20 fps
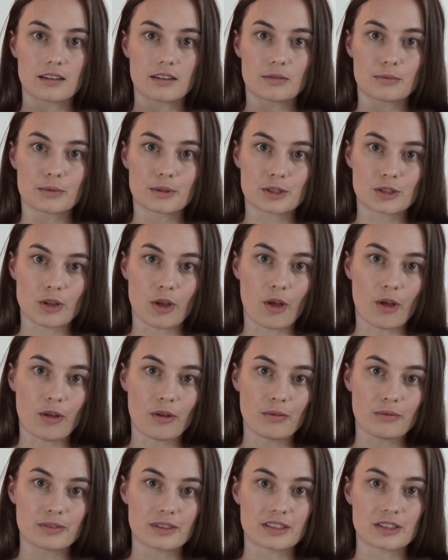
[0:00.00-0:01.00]

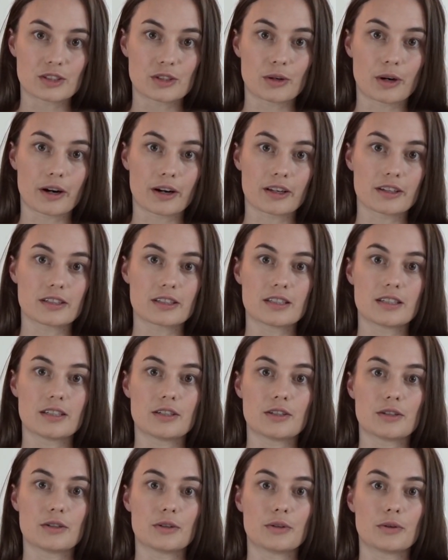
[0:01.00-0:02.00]
resolved and started
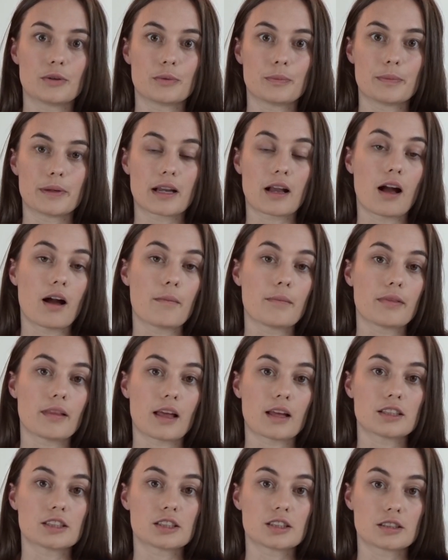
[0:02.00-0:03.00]
to become
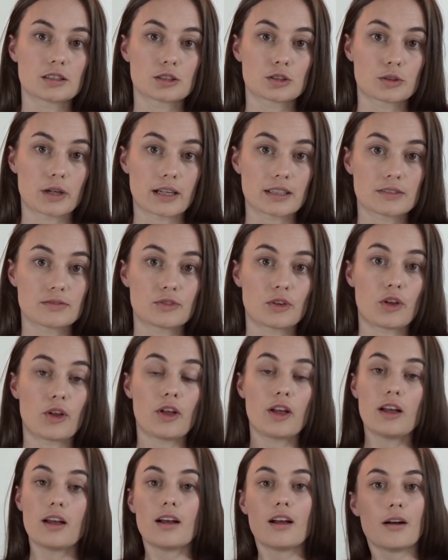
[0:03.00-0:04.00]
less
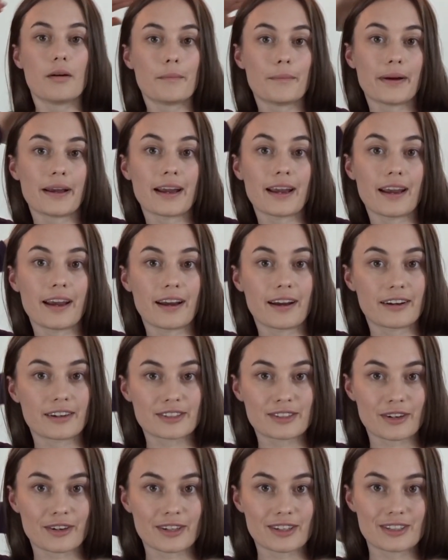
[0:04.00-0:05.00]
stressful, my hair
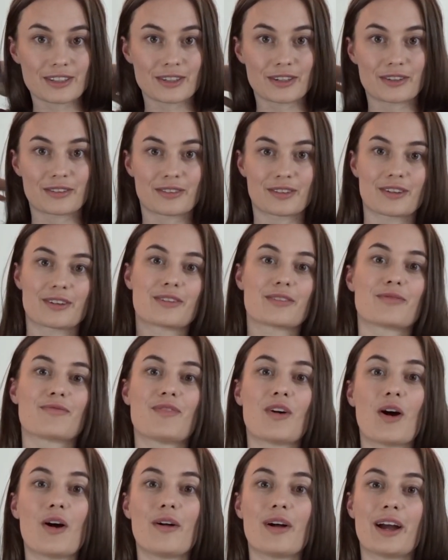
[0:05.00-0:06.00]
started to
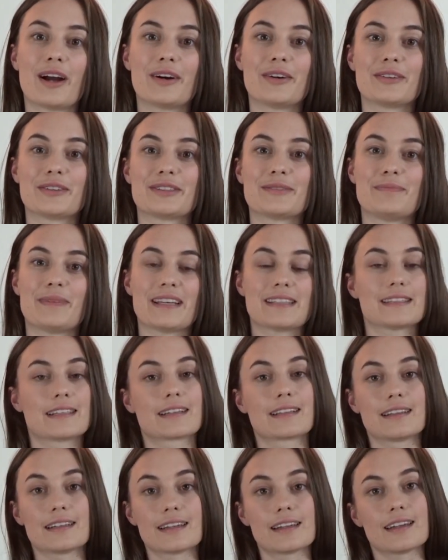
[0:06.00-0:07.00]
fall out
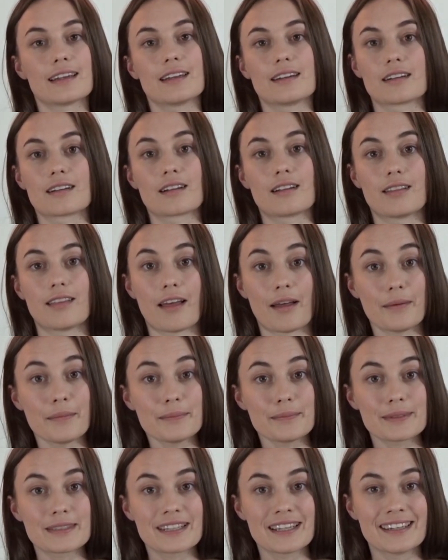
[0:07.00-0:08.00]
basically in
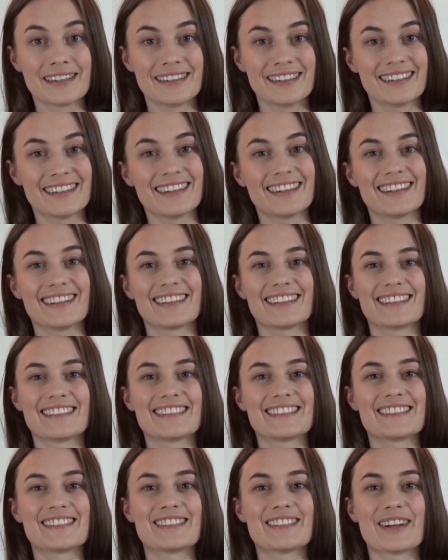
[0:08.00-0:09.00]
clumps.
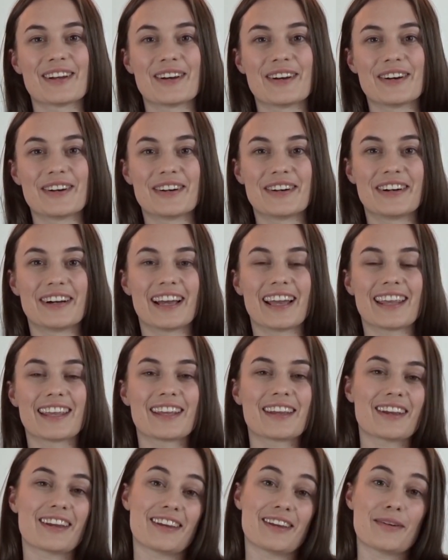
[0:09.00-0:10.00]
So
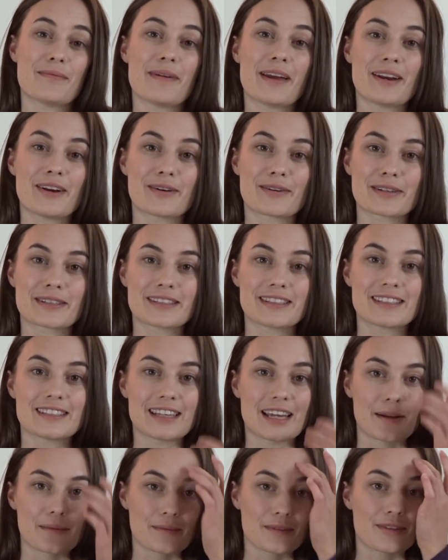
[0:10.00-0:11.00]
you may notice the
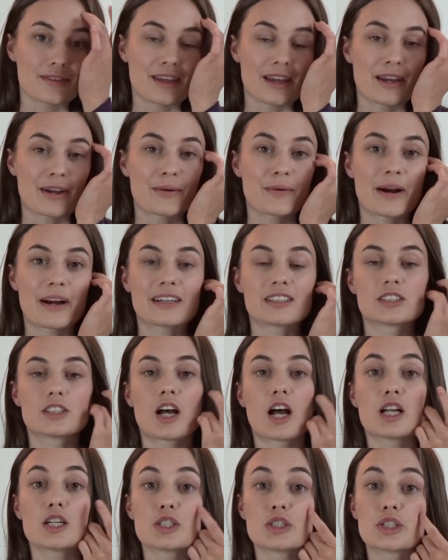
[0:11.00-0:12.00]
same thing, where it's
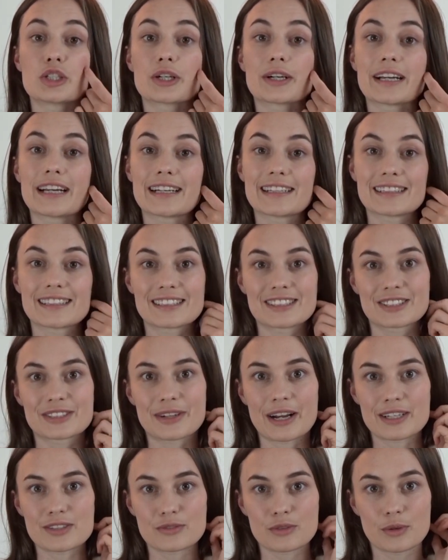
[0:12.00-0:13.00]
not during the
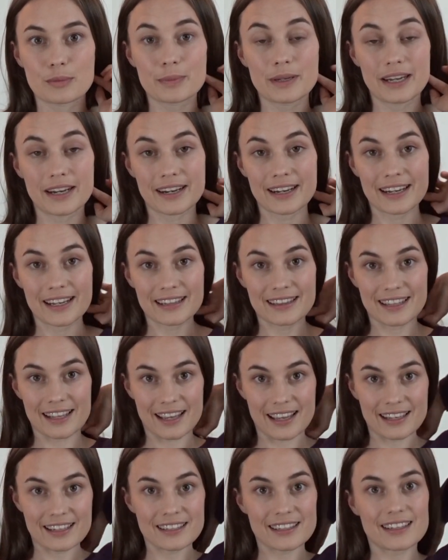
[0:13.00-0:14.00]
stressful period
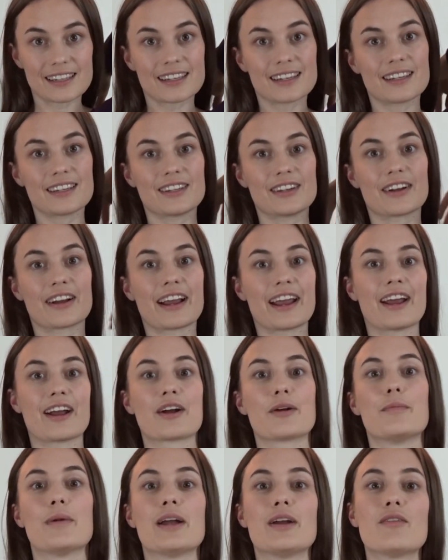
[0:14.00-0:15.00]
that your
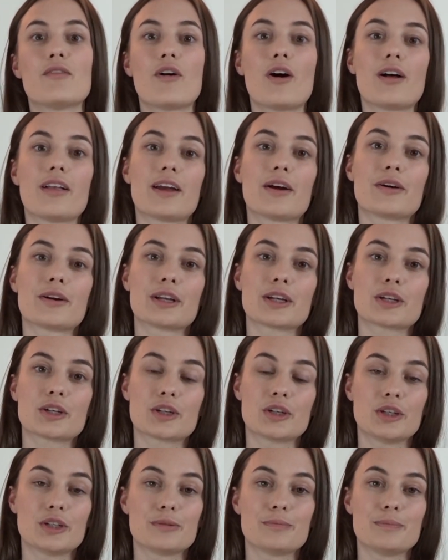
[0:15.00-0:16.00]
hair might fall out. It
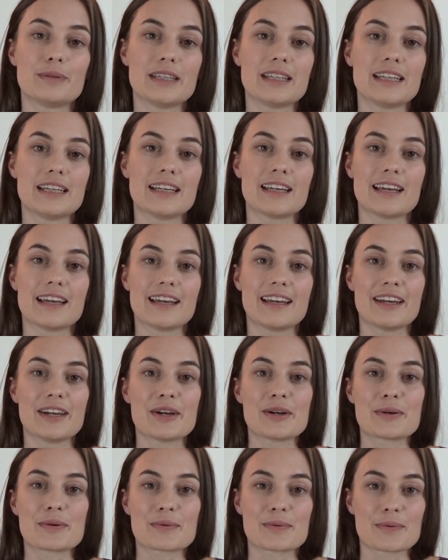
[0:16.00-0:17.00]
could be
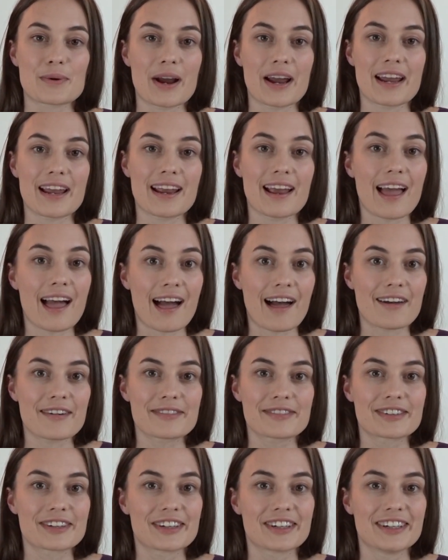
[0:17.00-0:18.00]
right
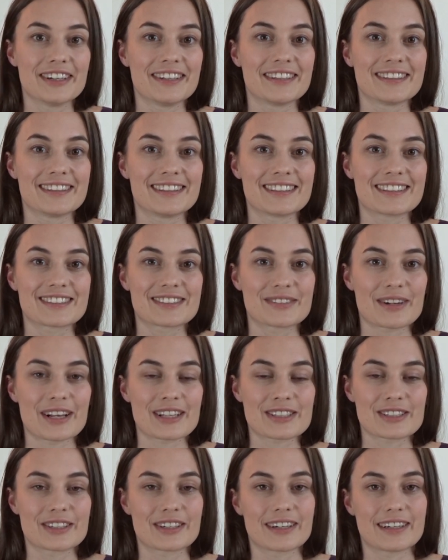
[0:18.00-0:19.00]
after the
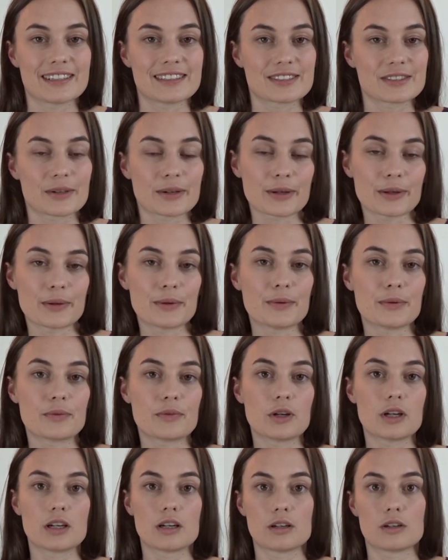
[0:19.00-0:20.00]
stressor is sort of
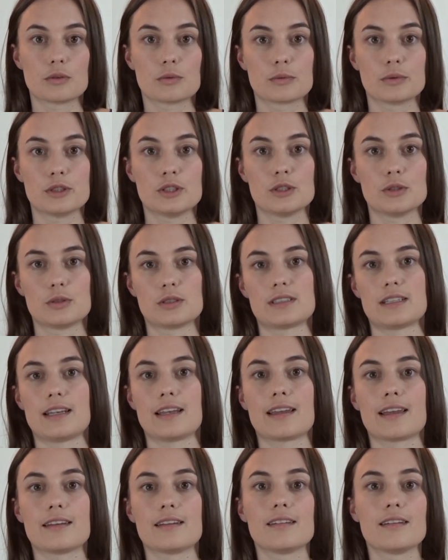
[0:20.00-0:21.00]

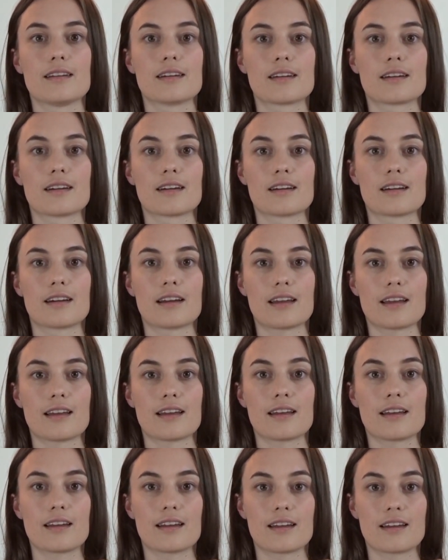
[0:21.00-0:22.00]
reducing and your
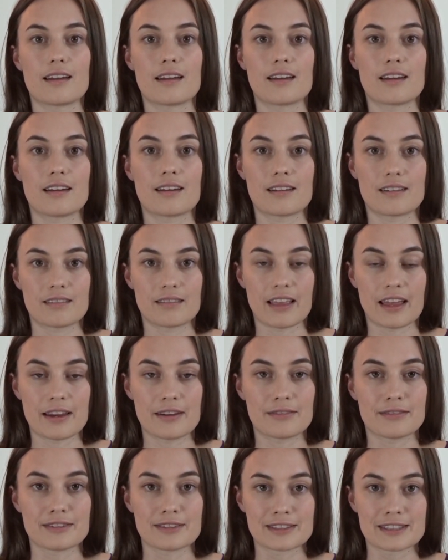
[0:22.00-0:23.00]

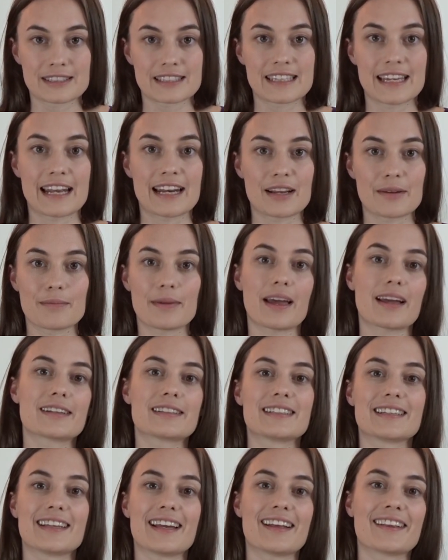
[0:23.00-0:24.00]
life is getting back
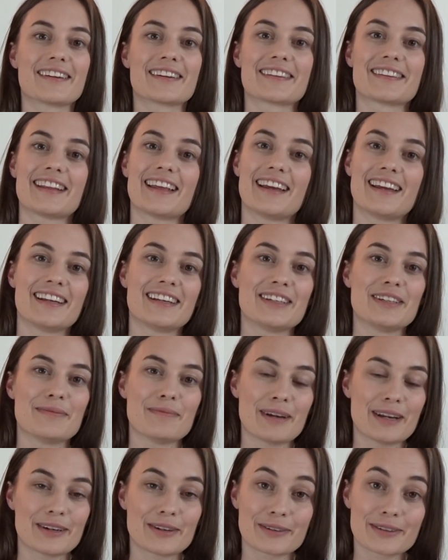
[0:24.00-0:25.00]
together that you
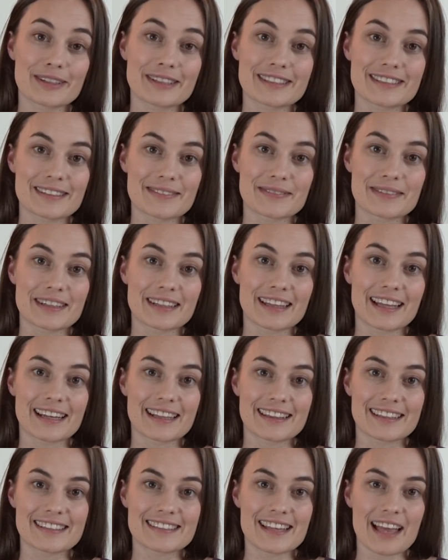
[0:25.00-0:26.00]
may notice something
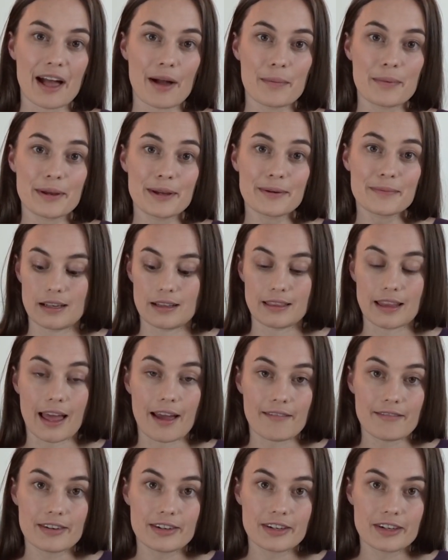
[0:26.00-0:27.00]
like this happen.
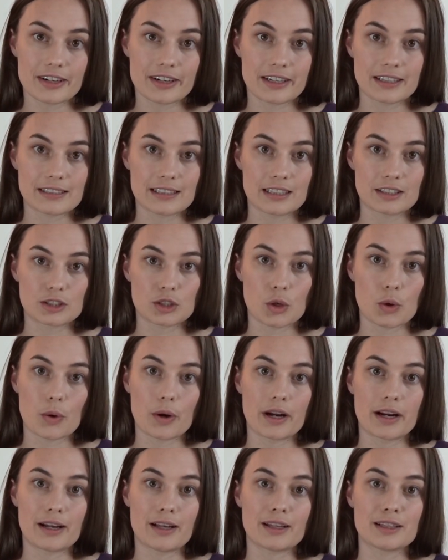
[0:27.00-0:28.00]
Lavender essential
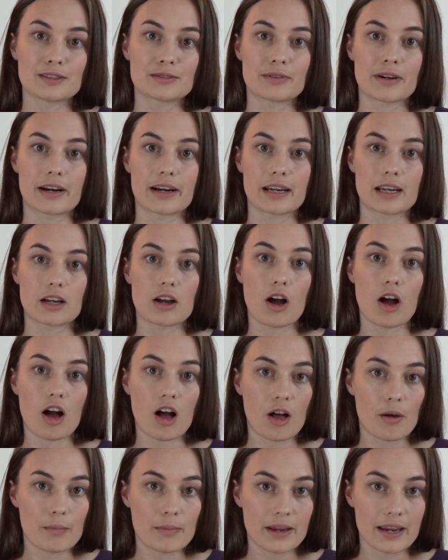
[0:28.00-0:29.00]
oil is very
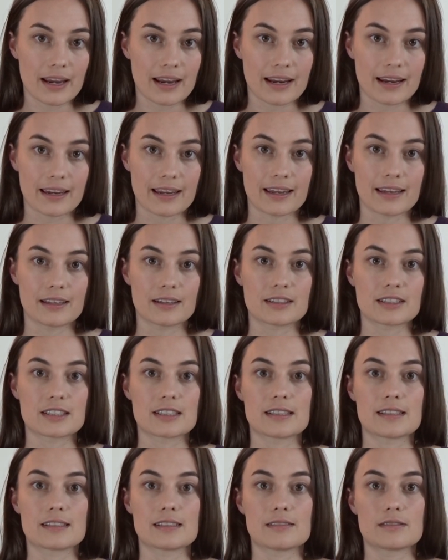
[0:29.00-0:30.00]
calming. It's